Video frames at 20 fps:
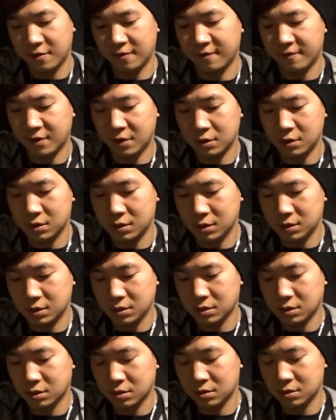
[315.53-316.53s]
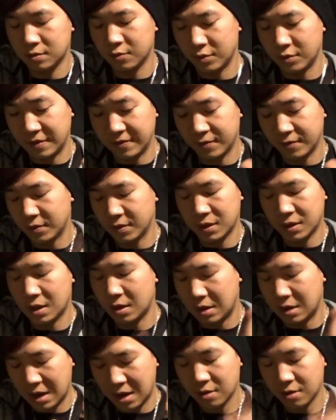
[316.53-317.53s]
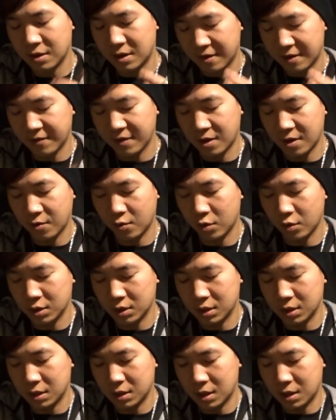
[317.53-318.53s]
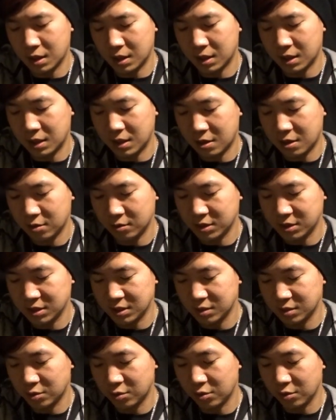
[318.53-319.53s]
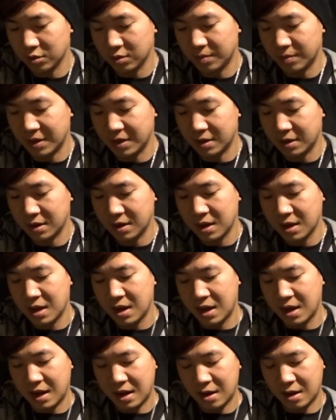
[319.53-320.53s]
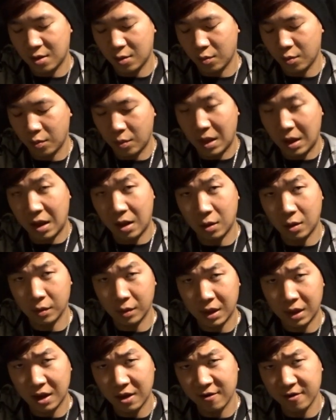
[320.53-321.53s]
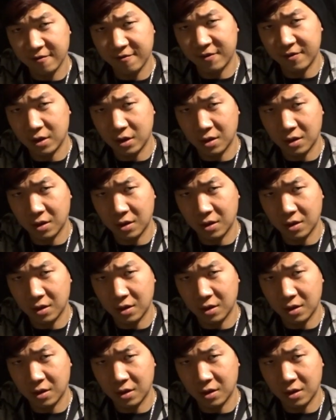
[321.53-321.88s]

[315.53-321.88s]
I just, even with that, now that I've kind of worked it in, I can now just hold the button, and I'll kind of